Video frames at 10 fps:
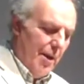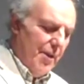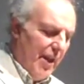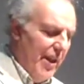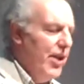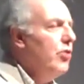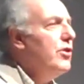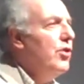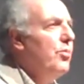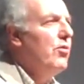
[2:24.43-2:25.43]
The
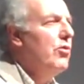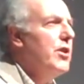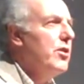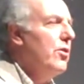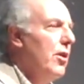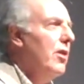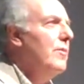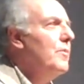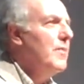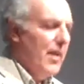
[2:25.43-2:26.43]
Kyoto
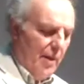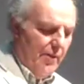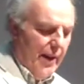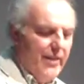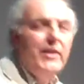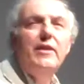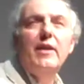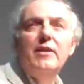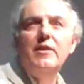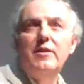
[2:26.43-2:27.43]
Protocol of
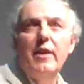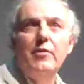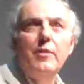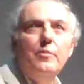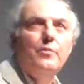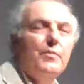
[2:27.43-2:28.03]
1997,